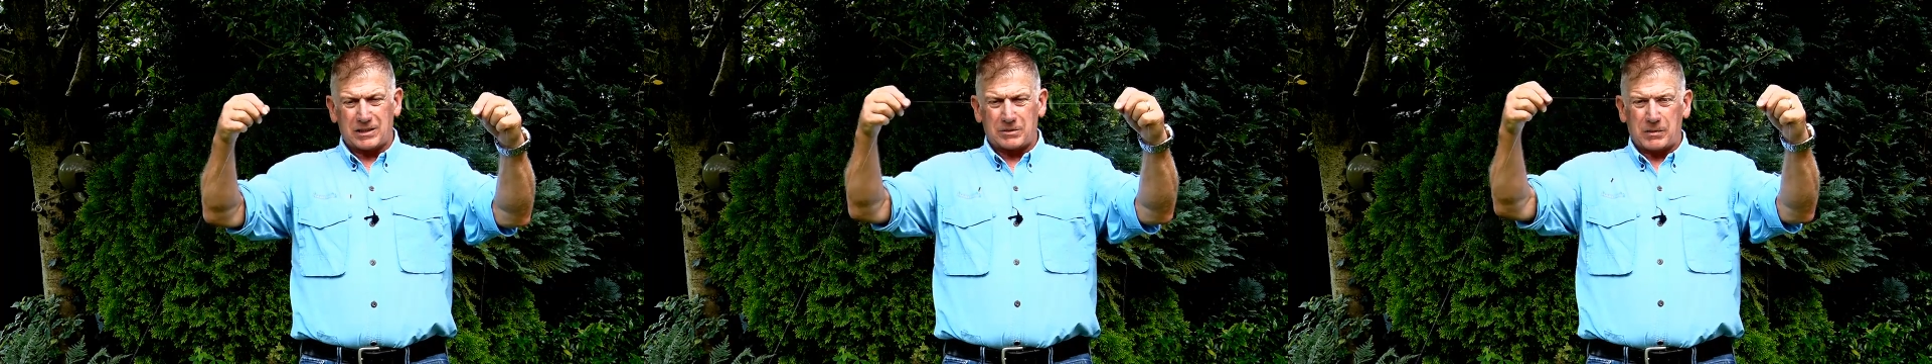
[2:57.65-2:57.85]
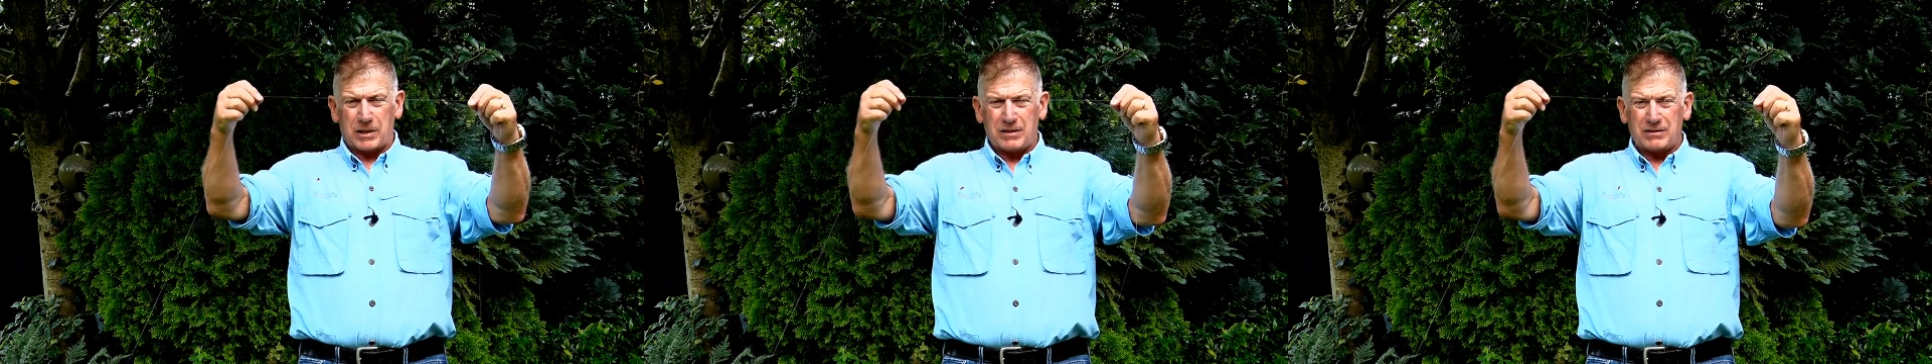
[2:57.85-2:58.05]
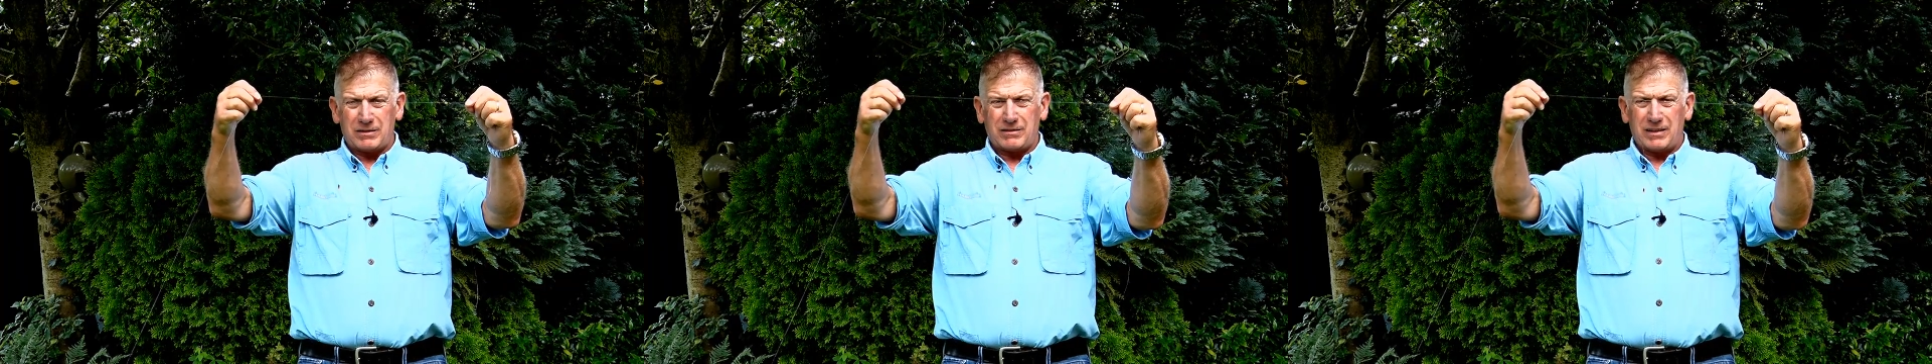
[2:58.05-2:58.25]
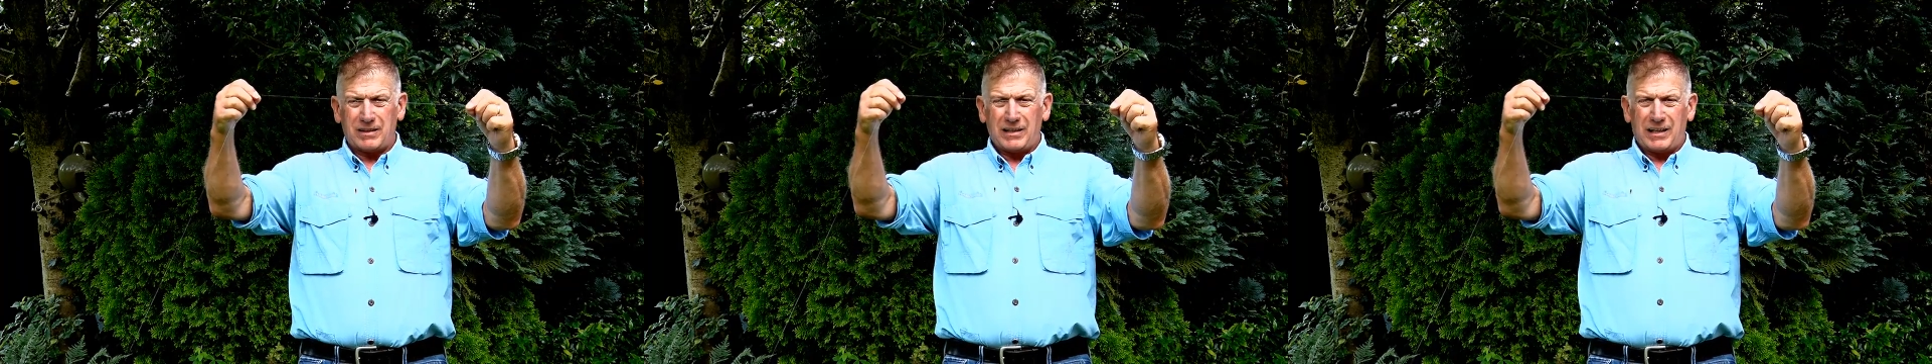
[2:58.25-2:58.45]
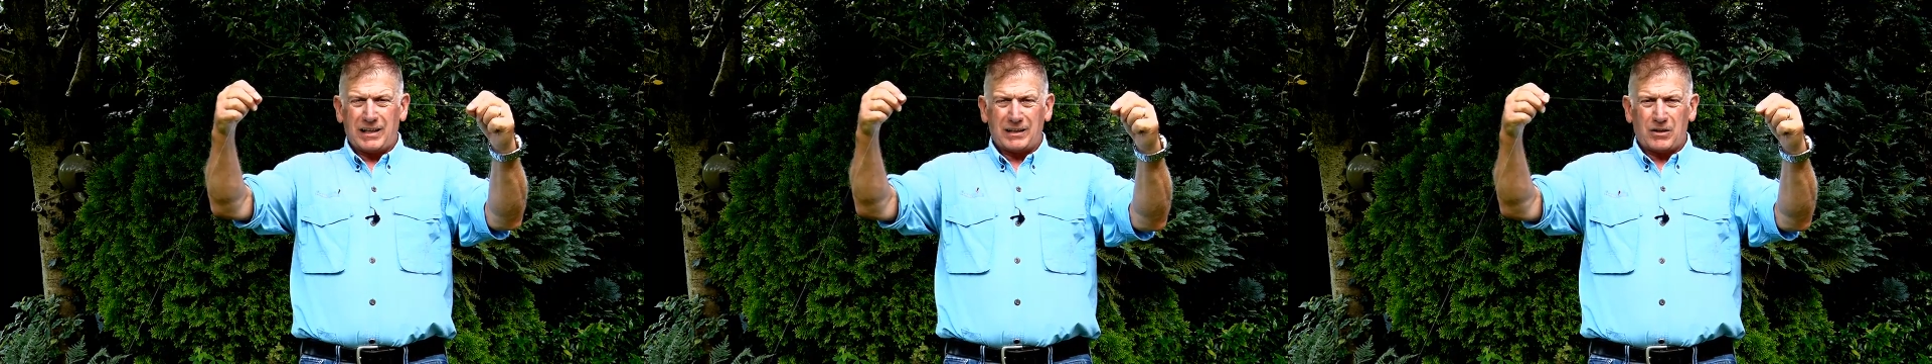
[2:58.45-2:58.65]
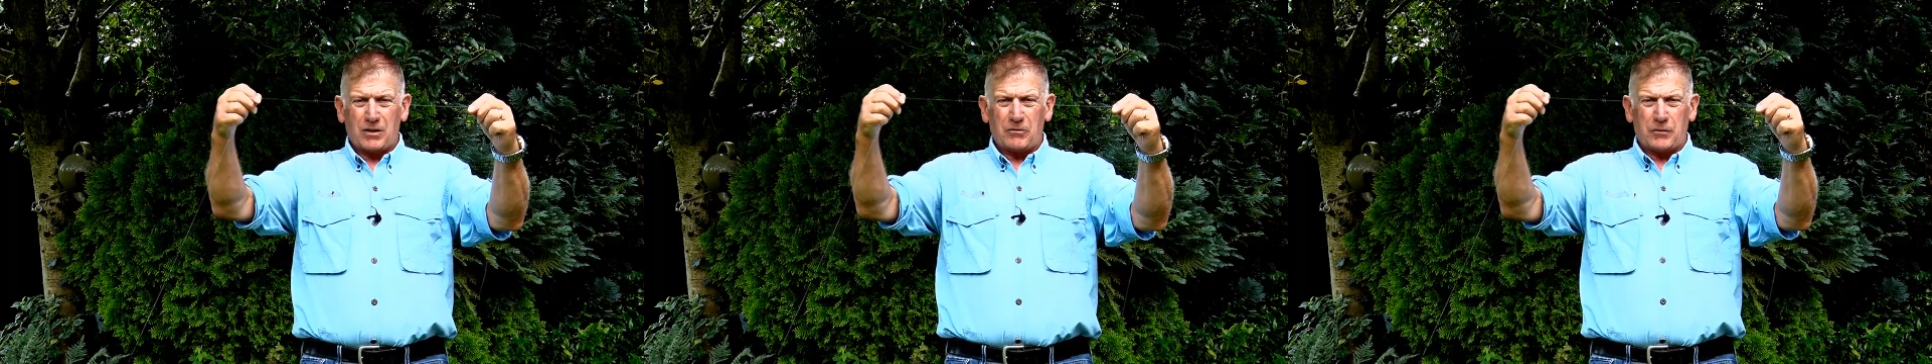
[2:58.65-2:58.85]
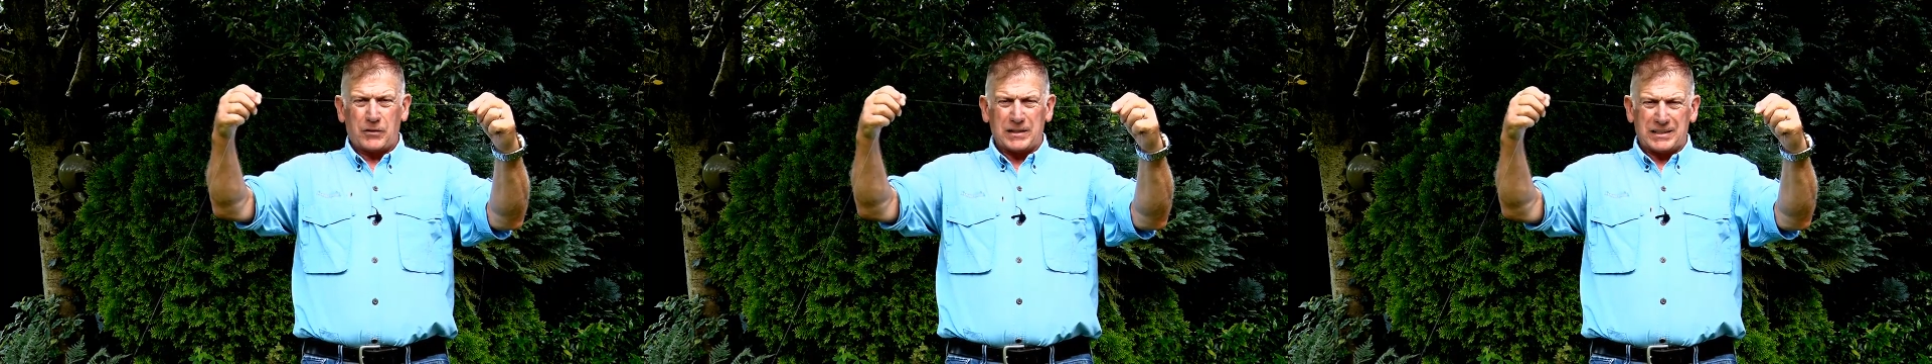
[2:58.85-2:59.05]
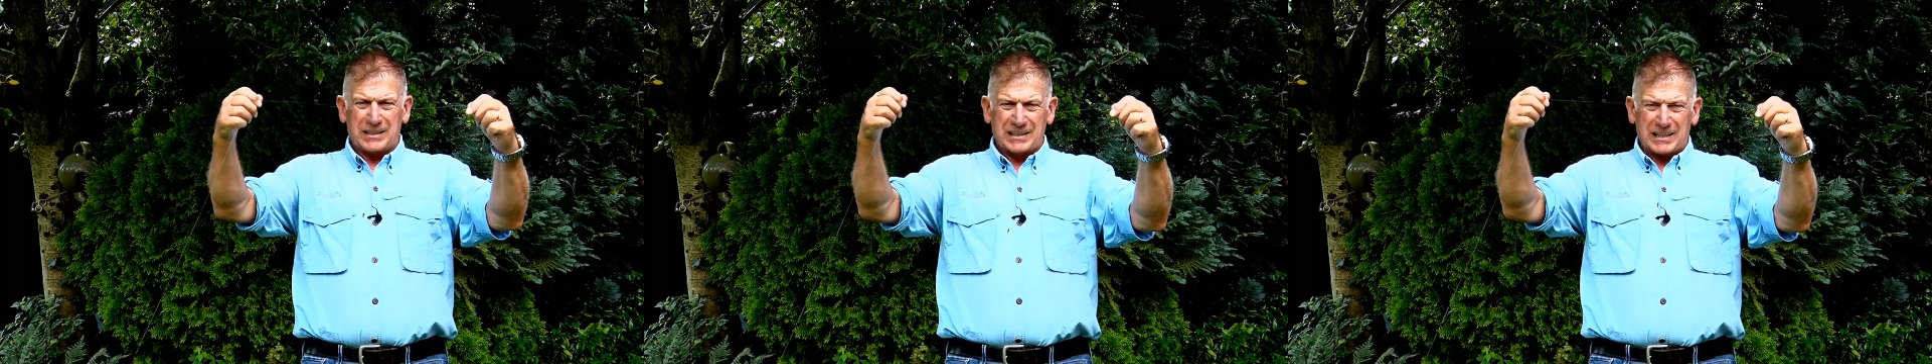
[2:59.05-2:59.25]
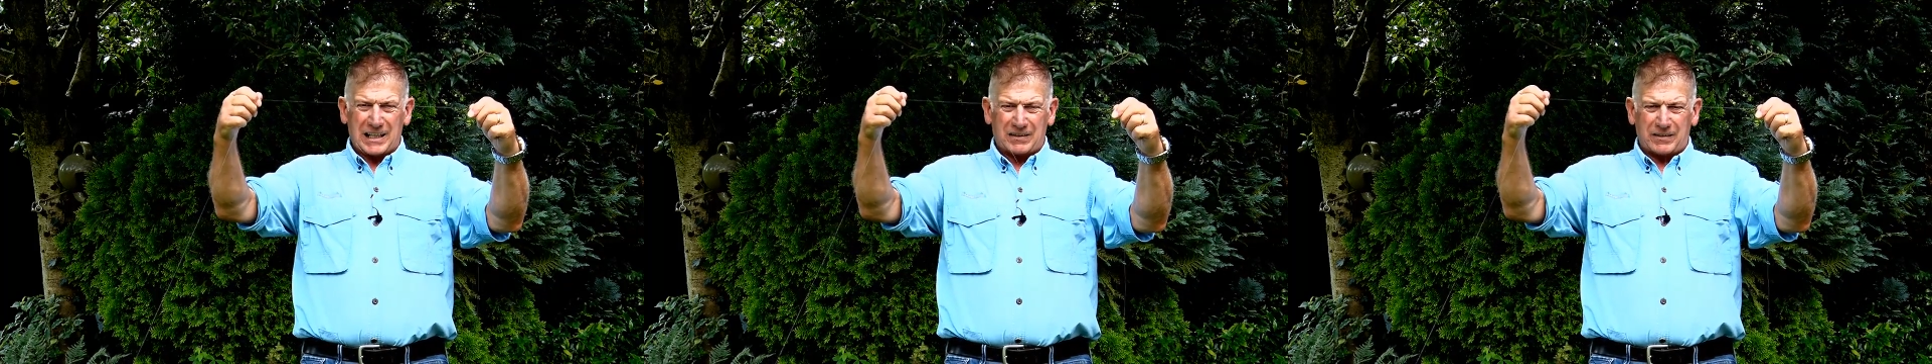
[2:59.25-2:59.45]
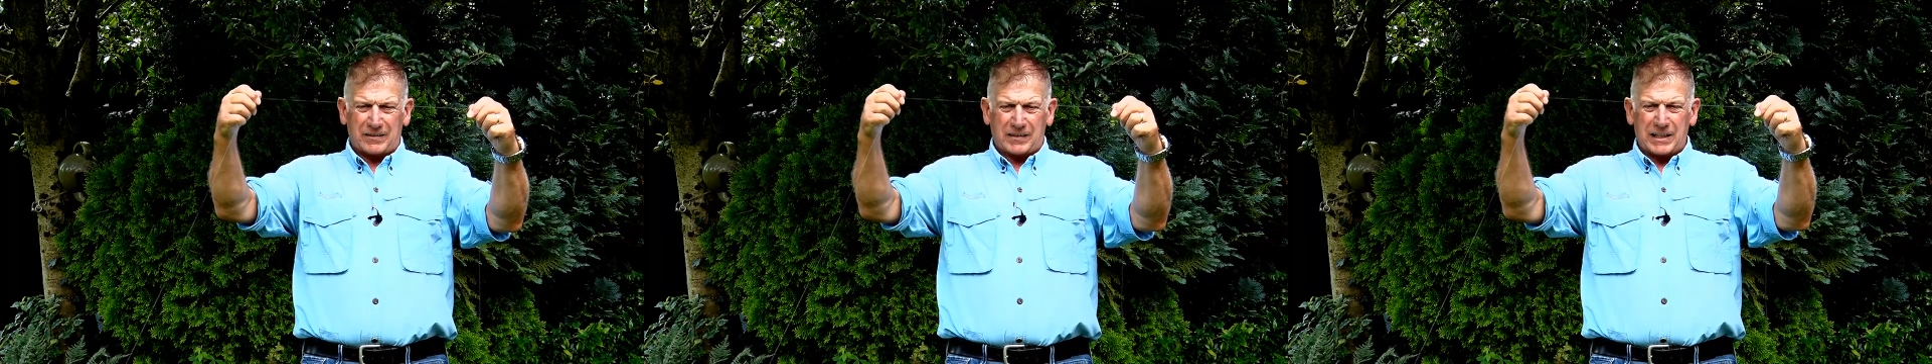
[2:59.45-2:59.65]
I suppose. Confidence is
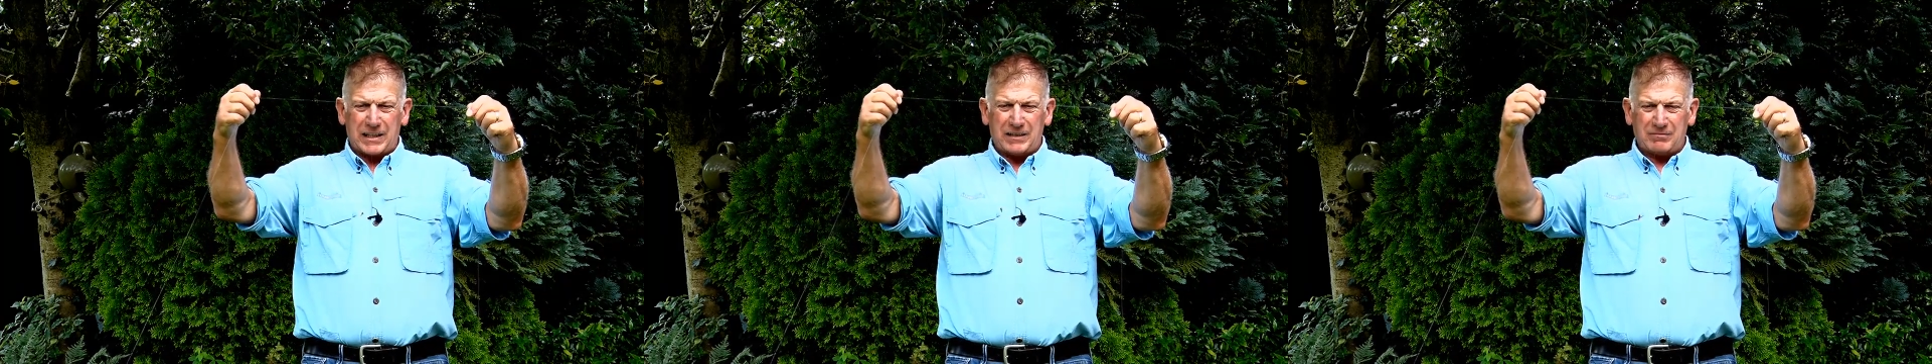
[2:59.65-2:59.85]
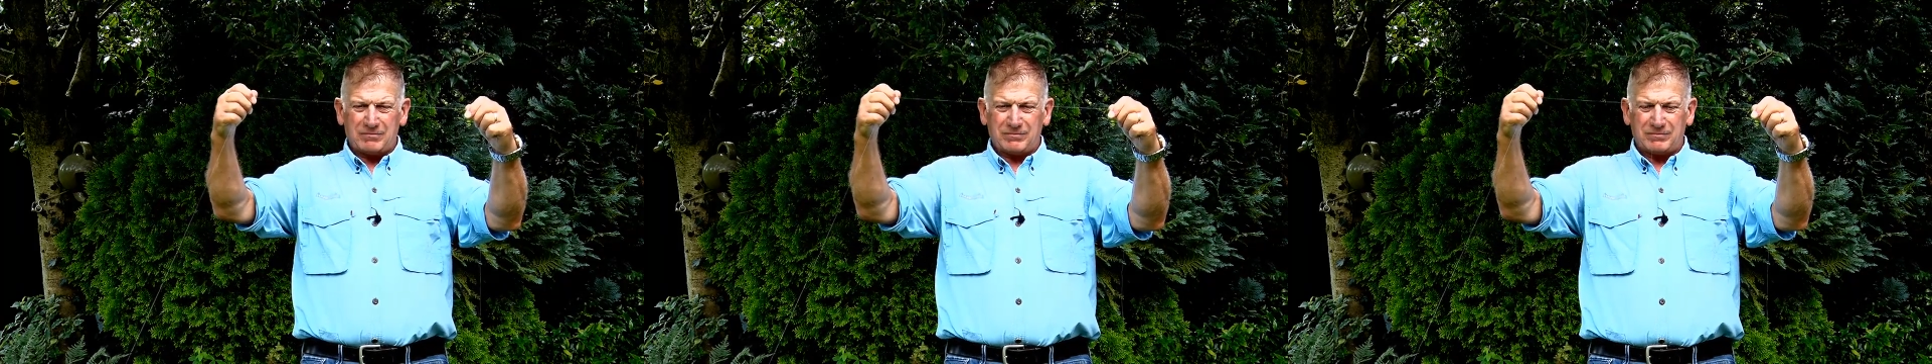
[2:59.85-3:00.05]
another thing.